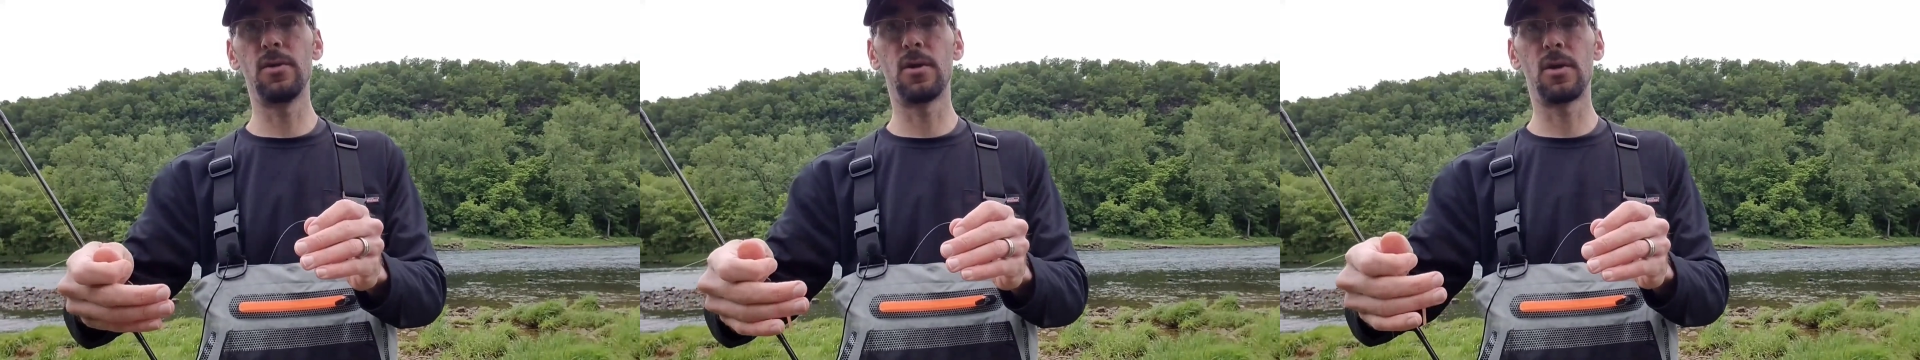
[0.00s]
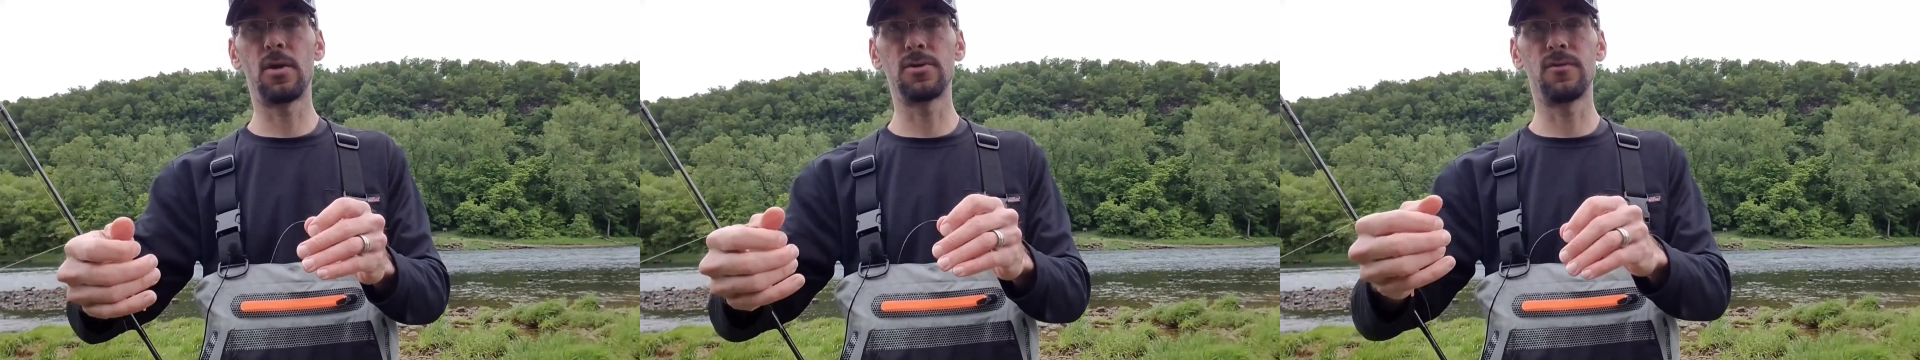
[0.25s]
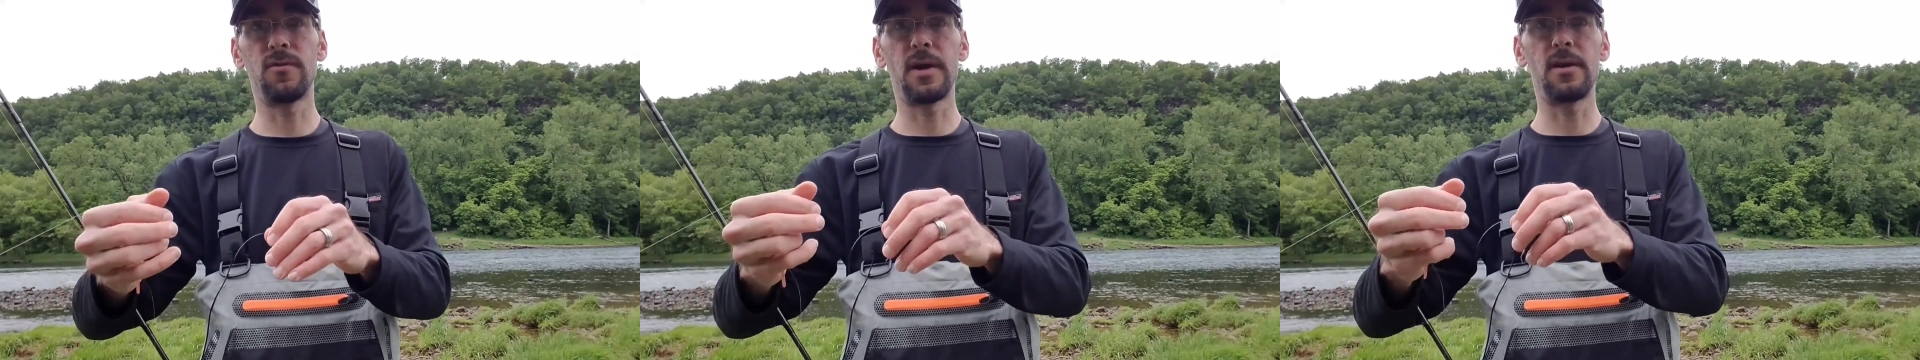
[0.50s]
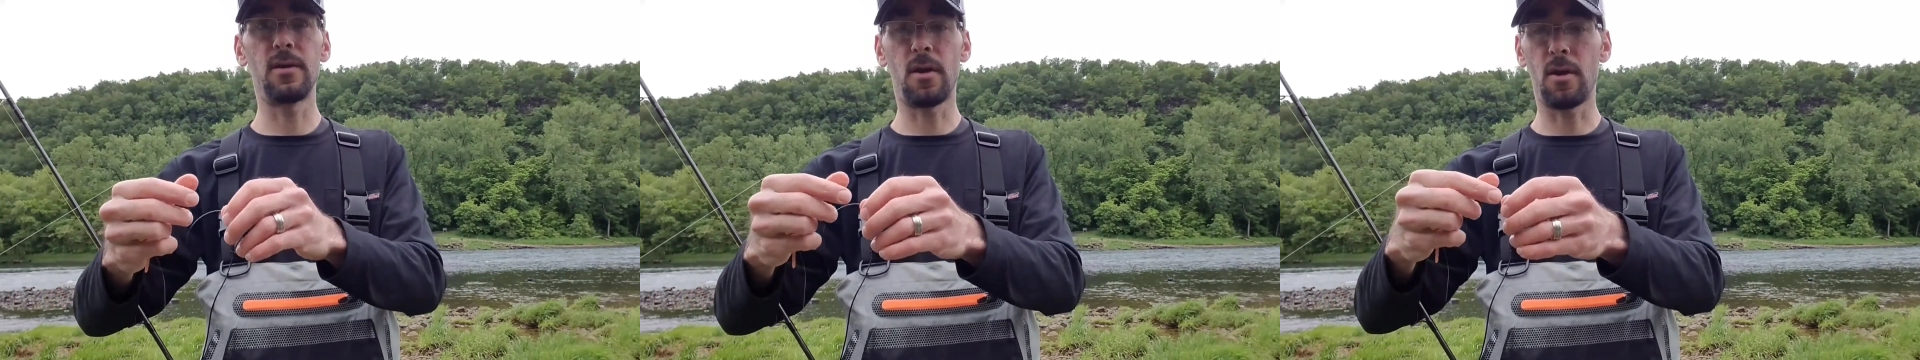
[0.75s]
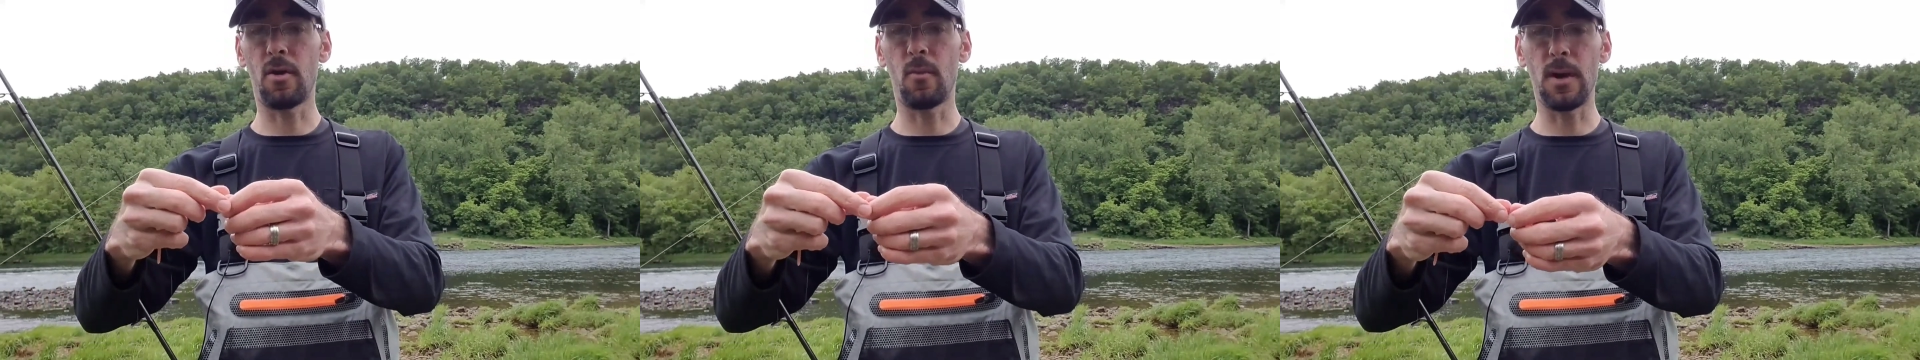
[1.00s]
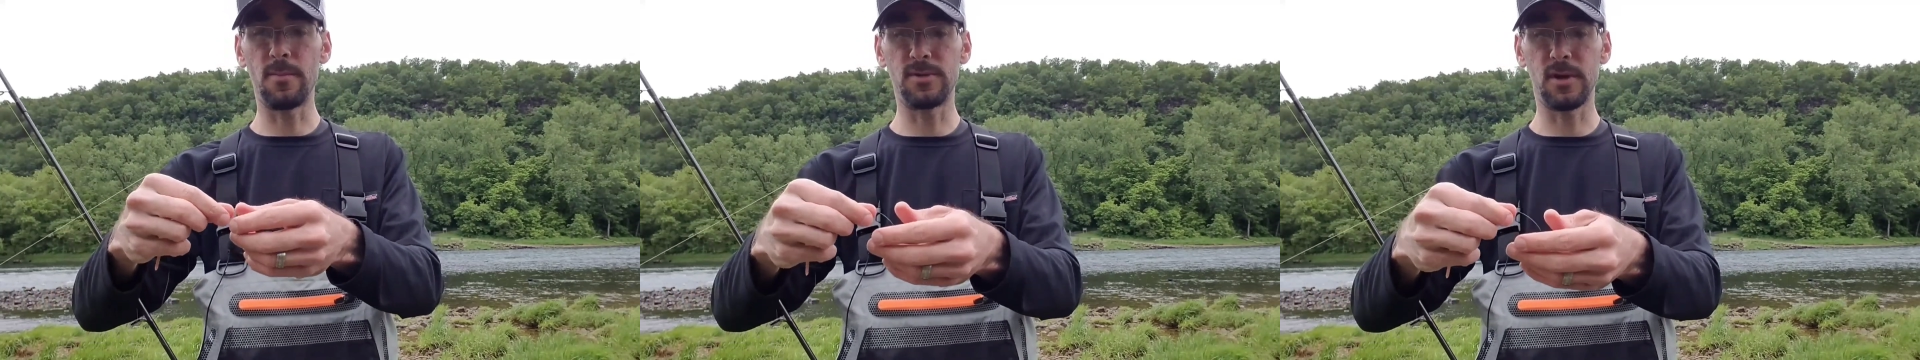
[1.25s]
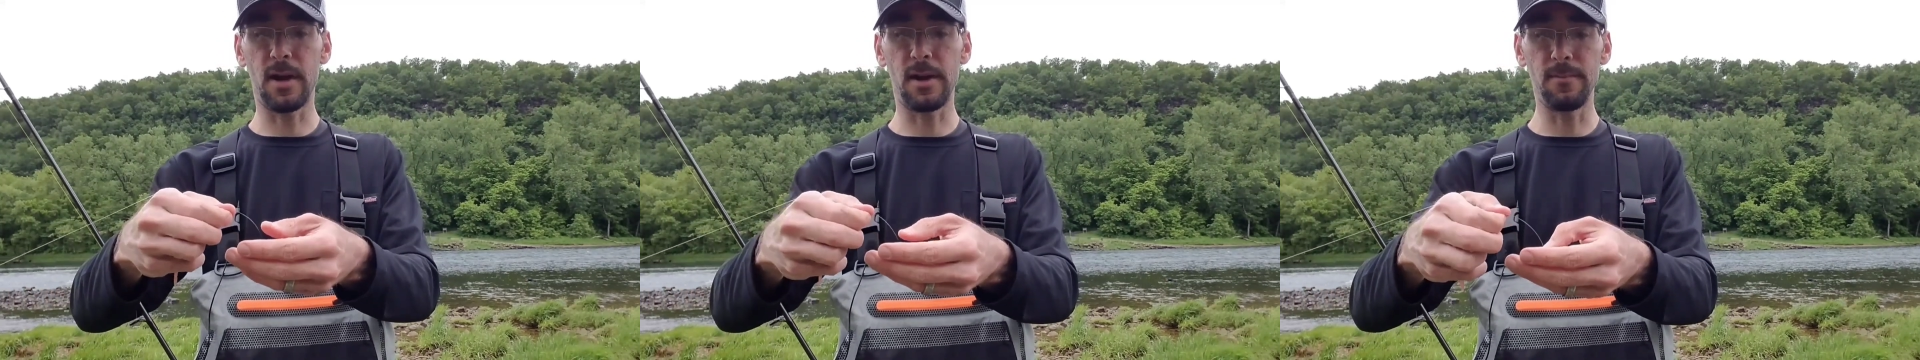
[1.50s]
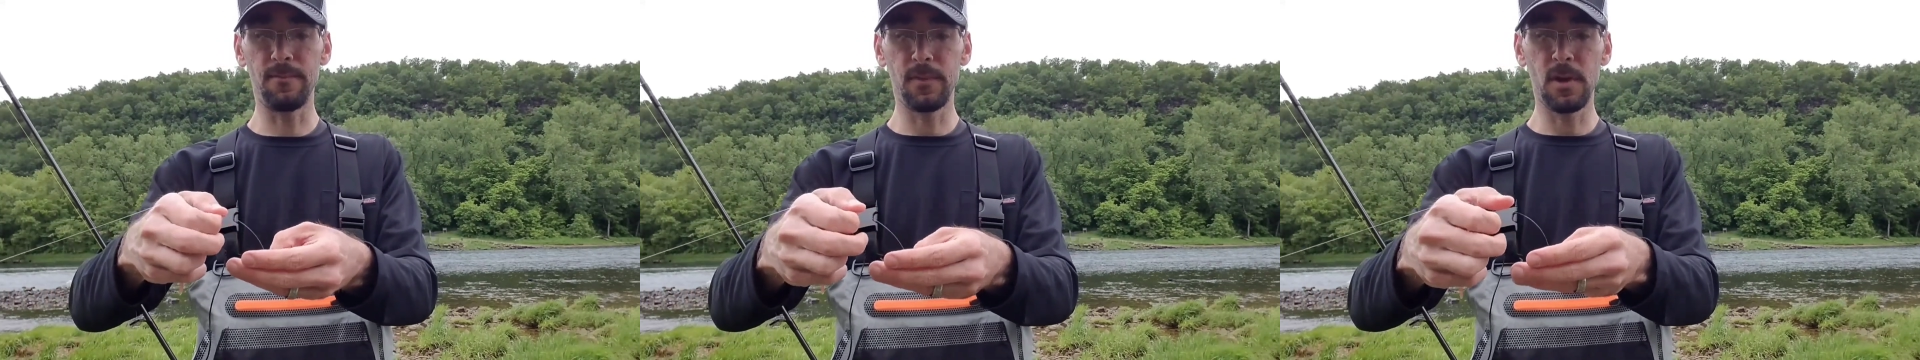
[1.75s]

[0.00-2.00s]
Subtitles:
You can also find it on our website.